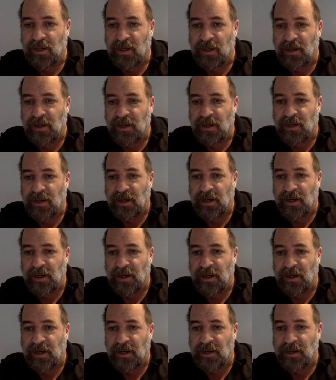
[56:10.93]

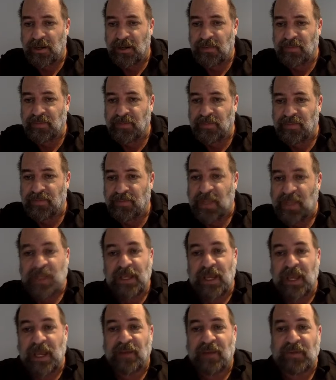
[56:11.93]

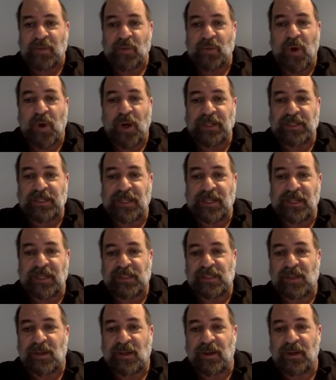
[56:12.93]
Yeah, if you wanted to get
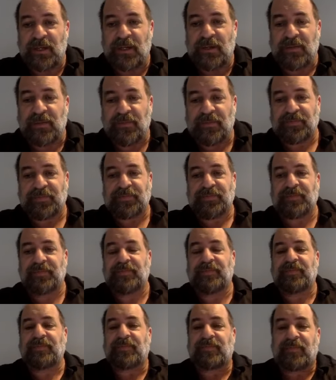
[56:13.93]
started
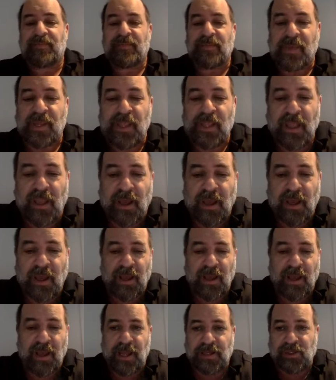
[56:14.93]

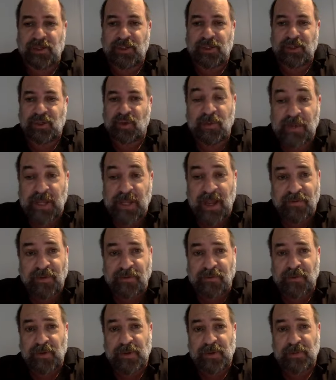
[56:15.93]
and try, we have a
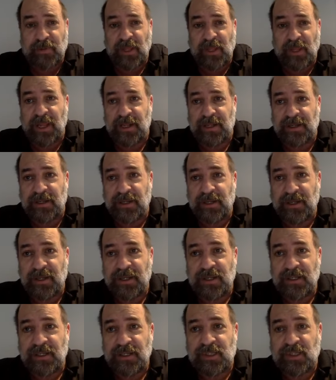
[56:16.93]
free plan,
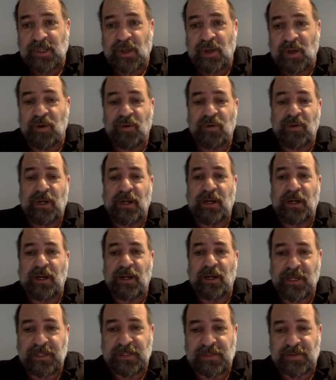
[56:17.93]
so
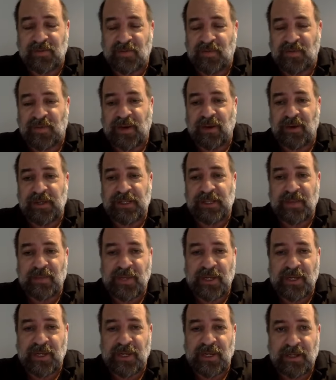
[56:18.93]
it's very
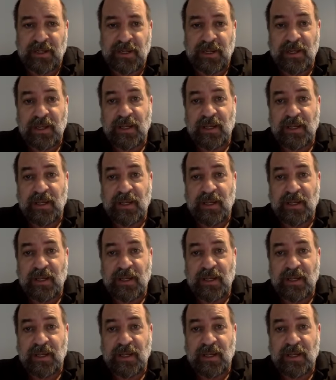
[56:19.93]
limited.